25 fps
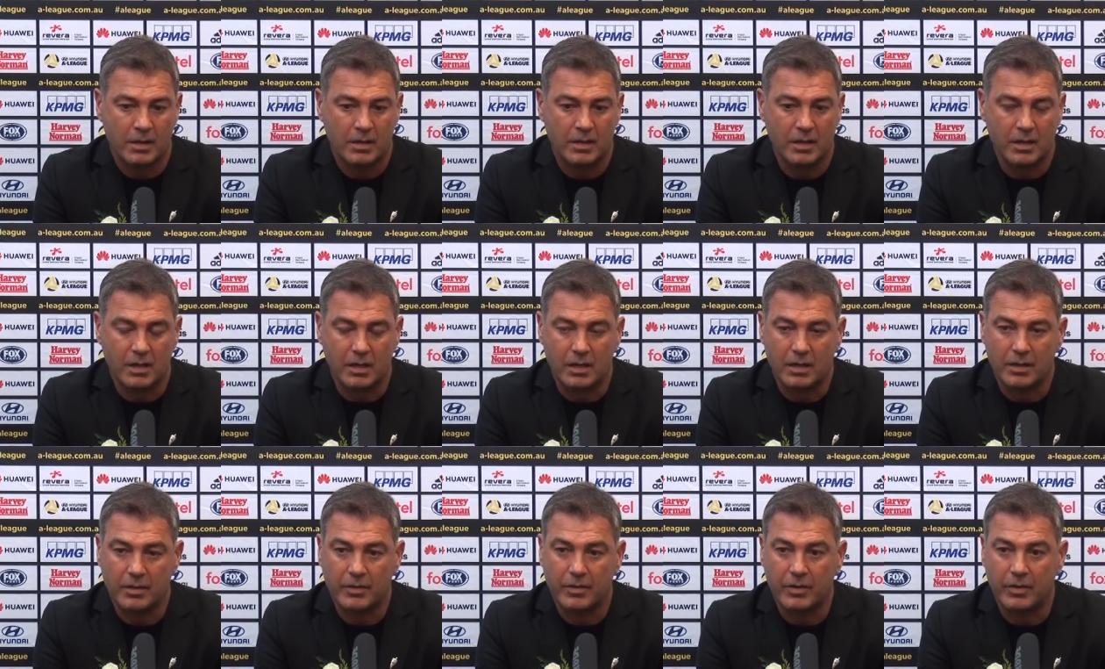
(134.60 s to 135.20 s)

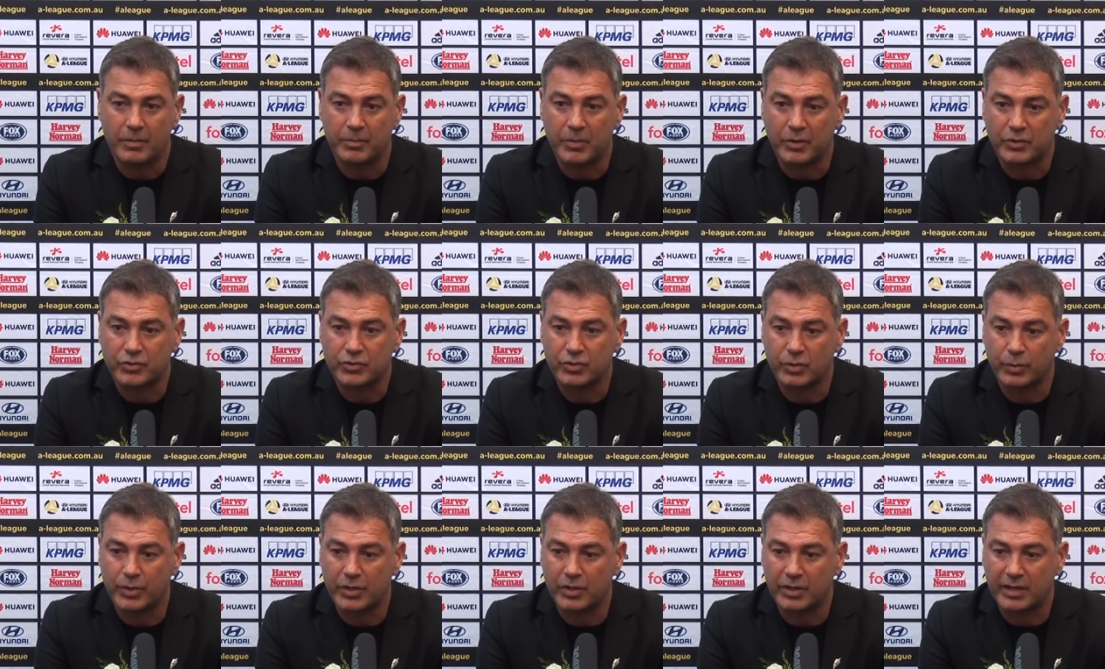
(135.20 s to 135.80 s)
yeah, I'm not
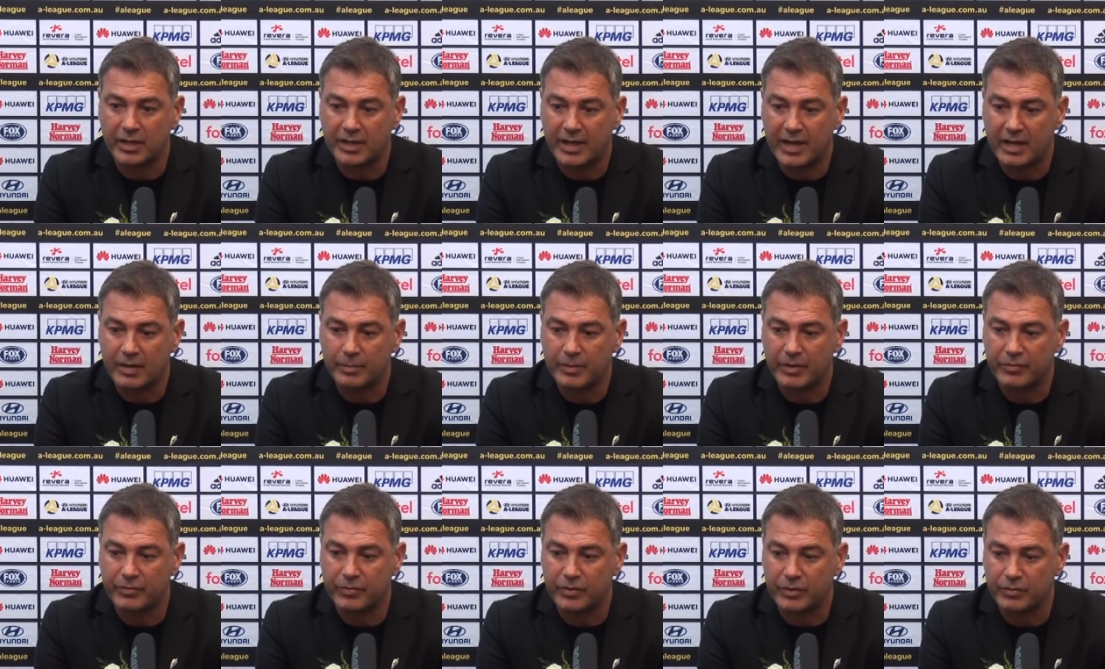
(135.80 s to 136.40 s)
sure what you'll get out
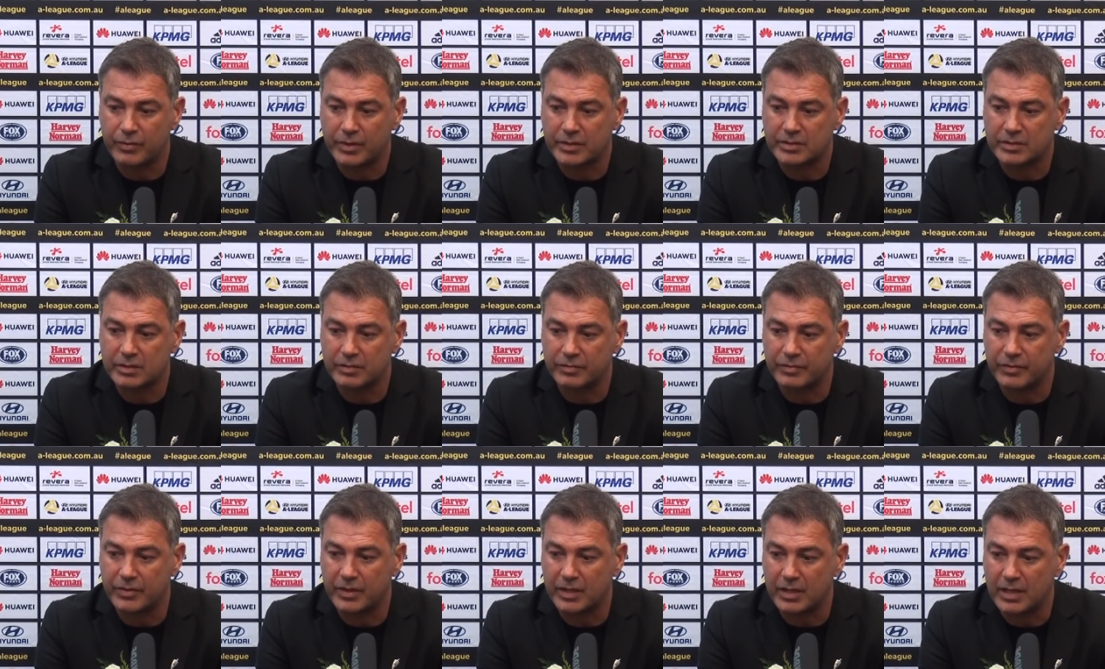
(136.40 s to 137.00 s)
of me for the rest
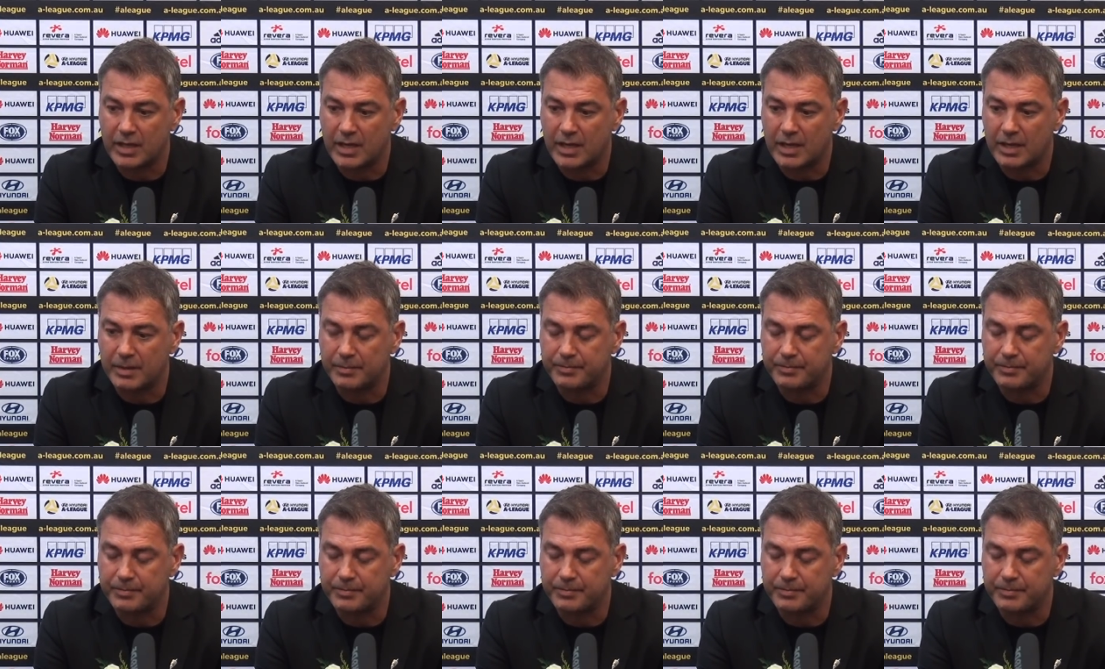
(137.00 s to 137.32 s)
of the